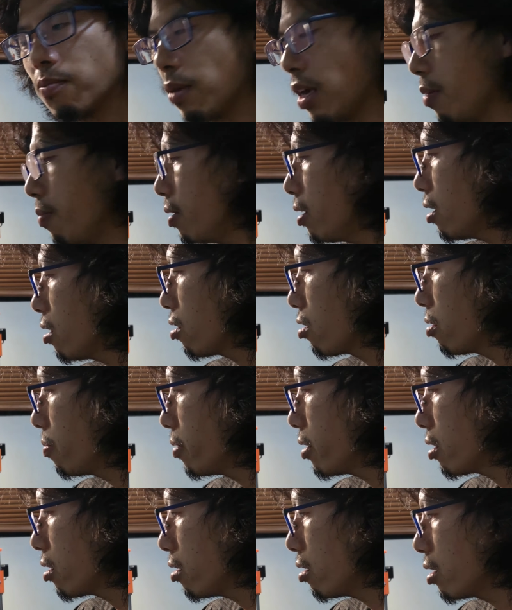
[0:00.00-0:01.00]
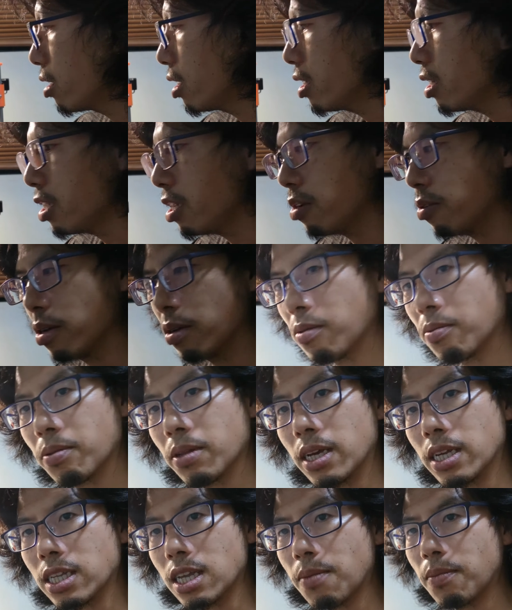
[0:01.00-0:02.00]
Maybe the thermistor does need to be
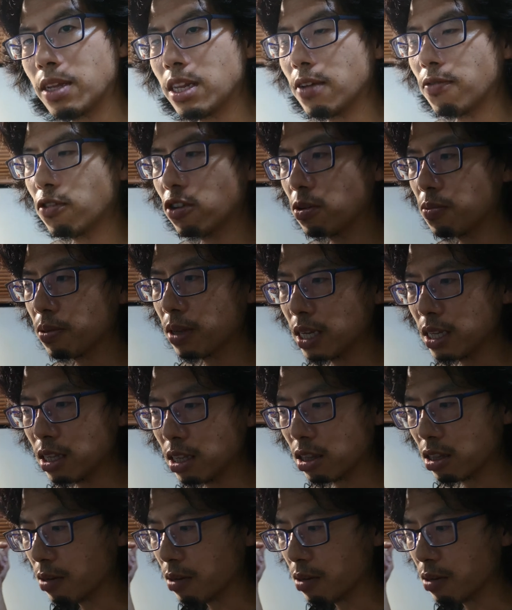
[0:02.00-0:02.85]
replaced. I mean, if you replace the